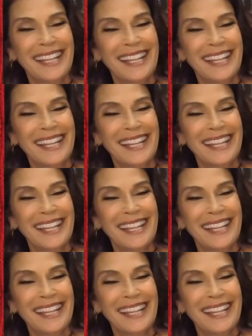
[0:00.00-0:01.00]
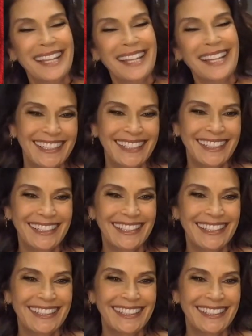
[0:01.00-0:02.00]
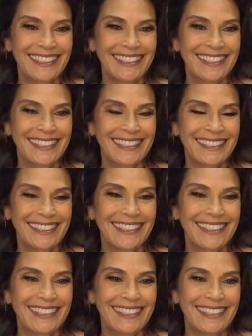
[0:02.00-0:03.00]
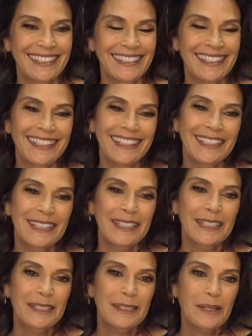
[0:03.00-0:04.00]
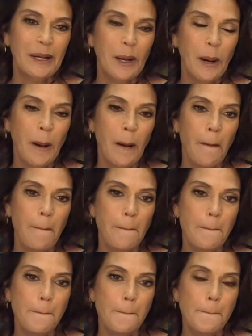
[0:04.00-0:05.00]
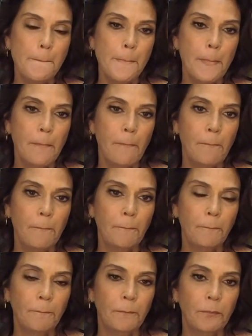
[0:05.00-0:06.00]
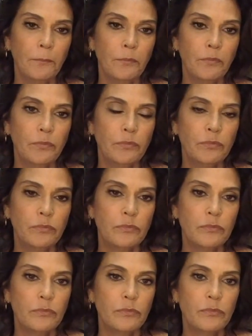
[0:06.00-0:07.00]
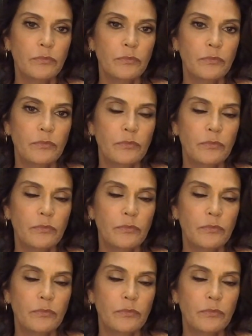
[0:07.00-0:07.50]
The person shown says nothing.